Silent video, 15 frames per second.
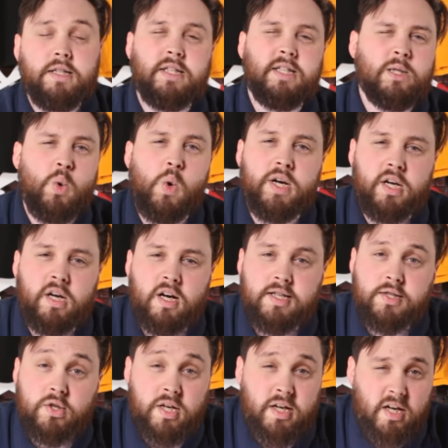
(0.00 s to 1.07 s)
So this is quite
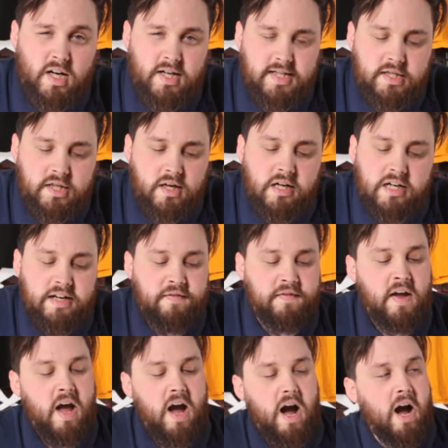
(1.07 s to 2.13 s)
nice on a night
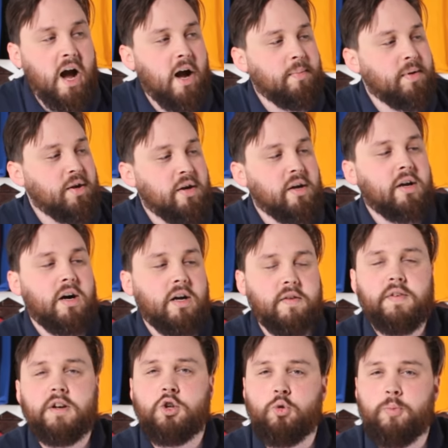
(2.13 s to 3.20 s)
dive. You can kind
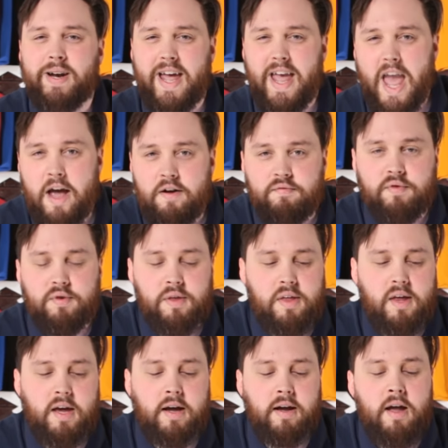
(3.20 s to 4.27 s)
of illuminate
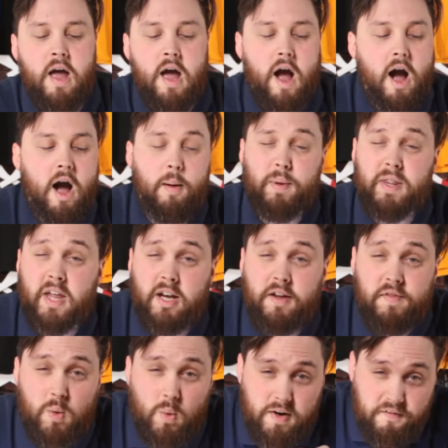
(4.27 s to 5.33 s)
everything. But then
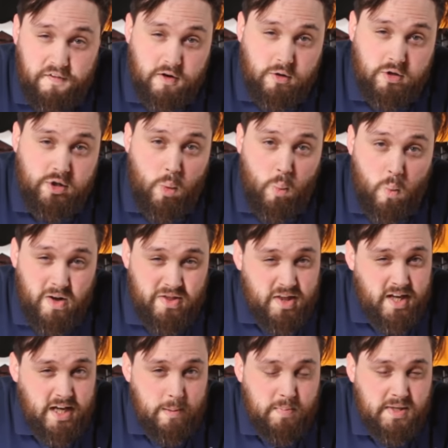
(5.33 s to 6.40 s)
if you wanna focus on one
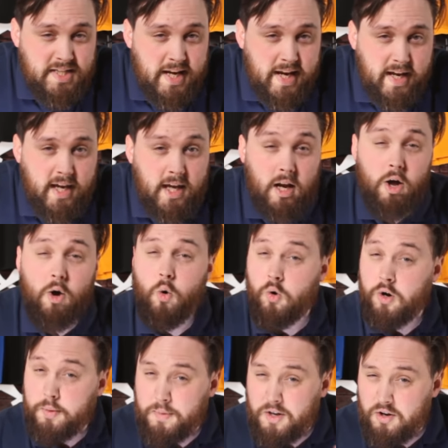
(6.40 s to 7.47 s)
thing in particular or
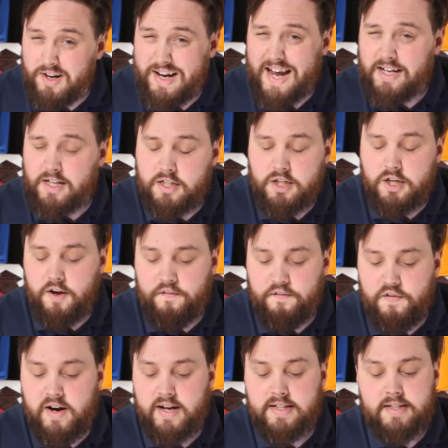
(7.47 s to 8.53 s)
communicate to your
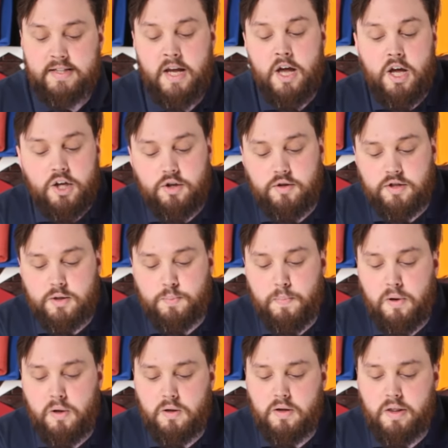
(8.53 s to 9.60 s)
friends, you just
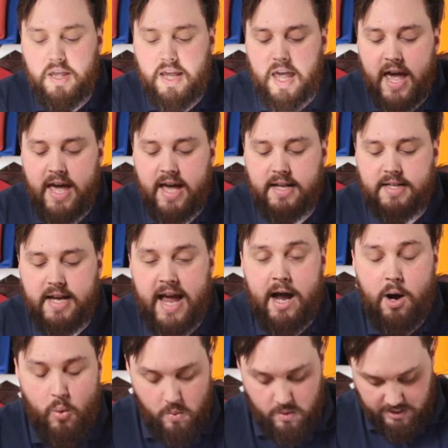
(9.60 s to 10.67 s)
pull the head
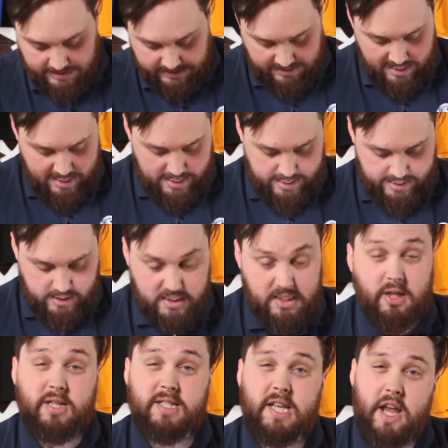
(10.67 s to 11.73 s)
outwards. And as
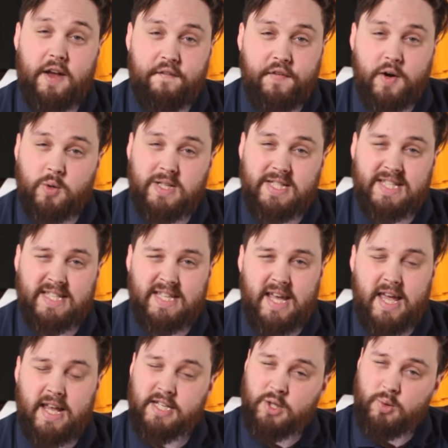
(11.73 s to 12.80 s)
you can see, it focuses
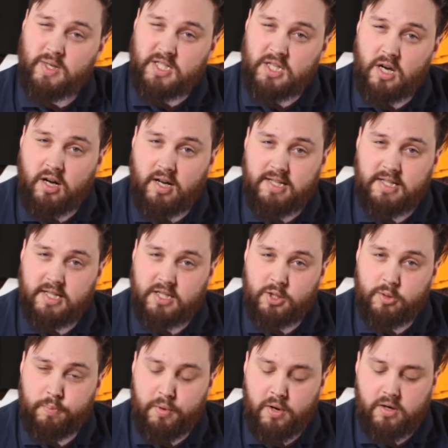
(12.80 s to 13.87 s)
it into a tighter
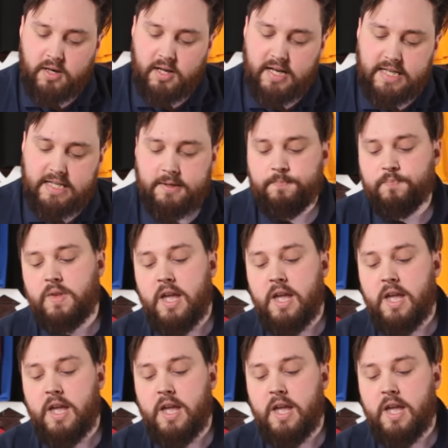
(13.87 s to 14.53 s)
spotlight.